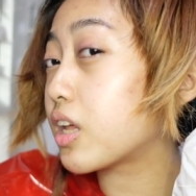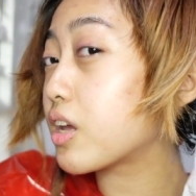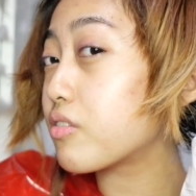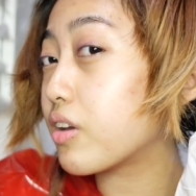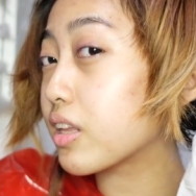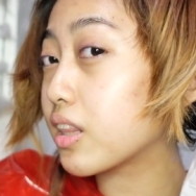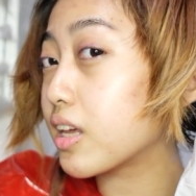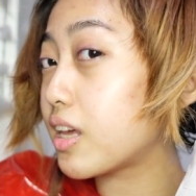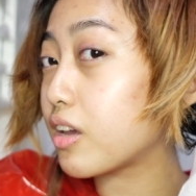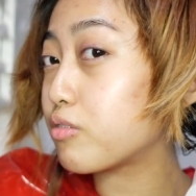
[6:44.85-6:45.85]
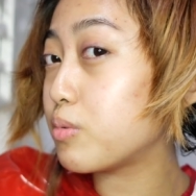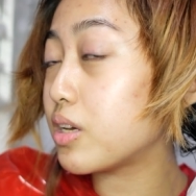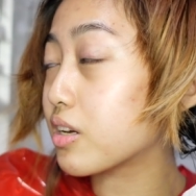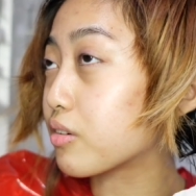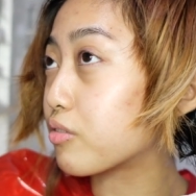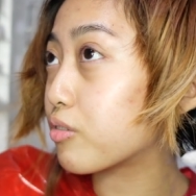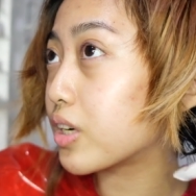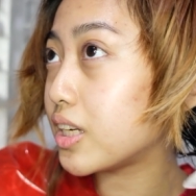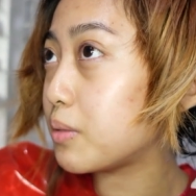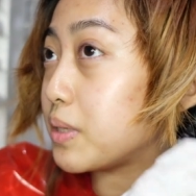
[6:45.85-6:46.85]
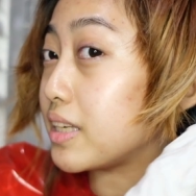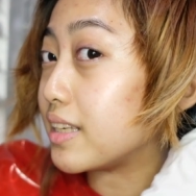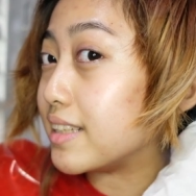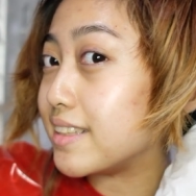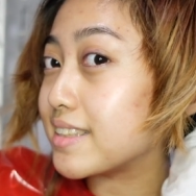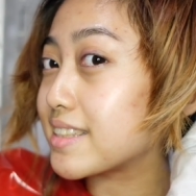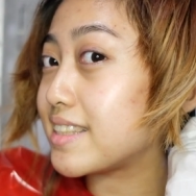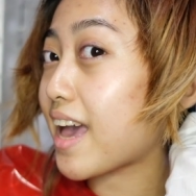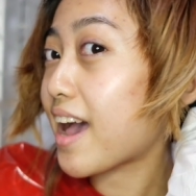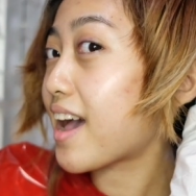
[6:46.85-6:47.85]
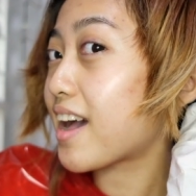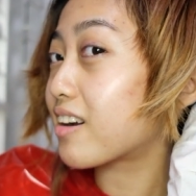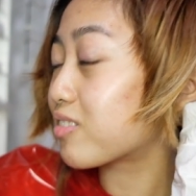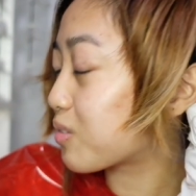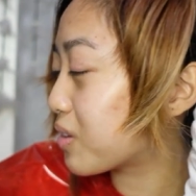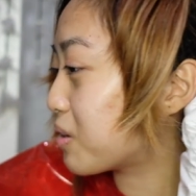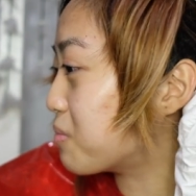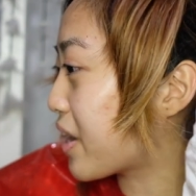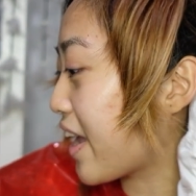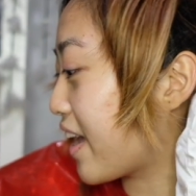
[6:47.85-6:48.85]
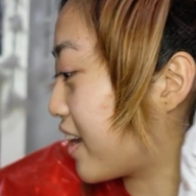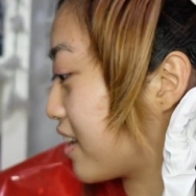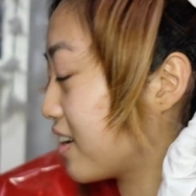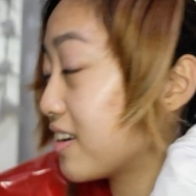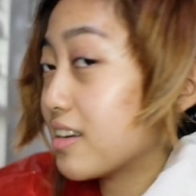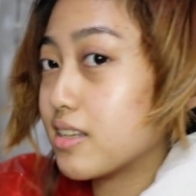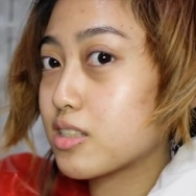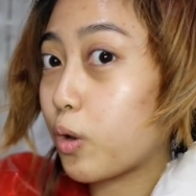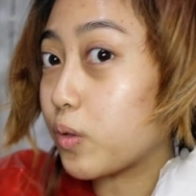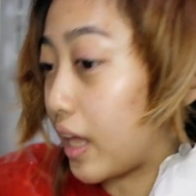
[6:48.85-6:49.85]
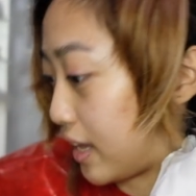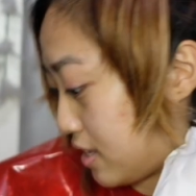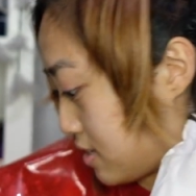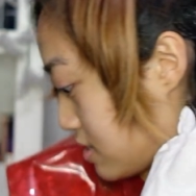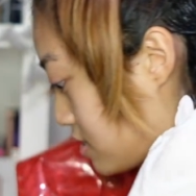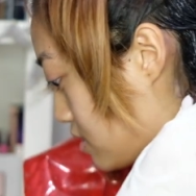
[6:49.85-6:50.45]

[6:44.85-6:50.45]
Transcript: the event, they gave me a freebies. Yeah, from their brand. So nice.